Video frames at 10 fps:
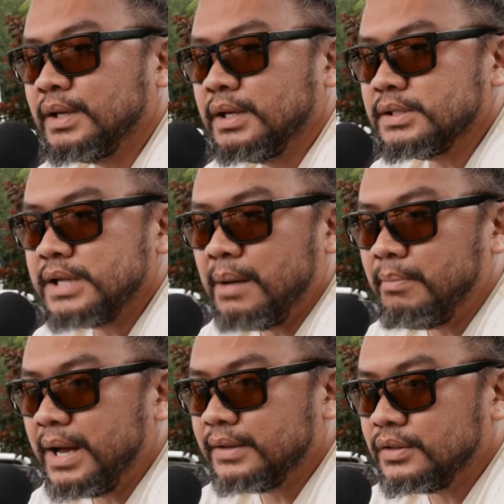it is not a
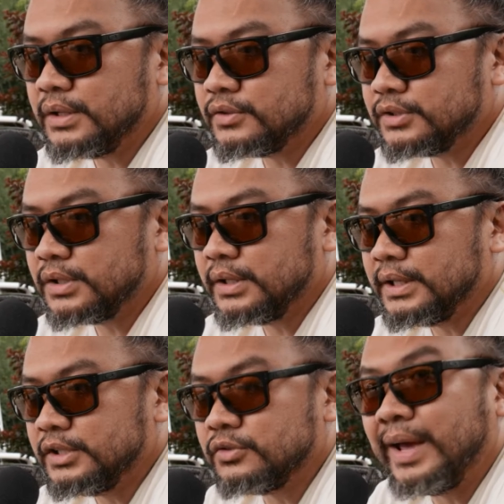bad thing to turn
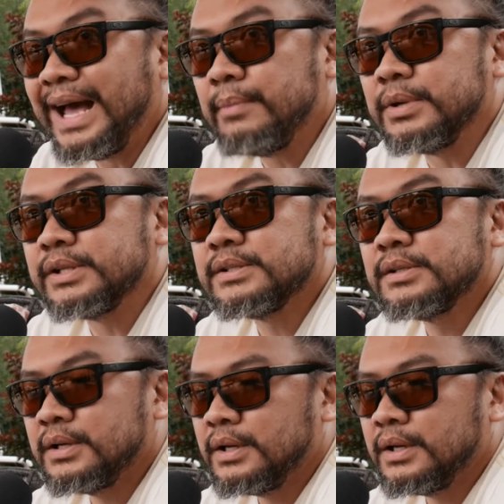into habits.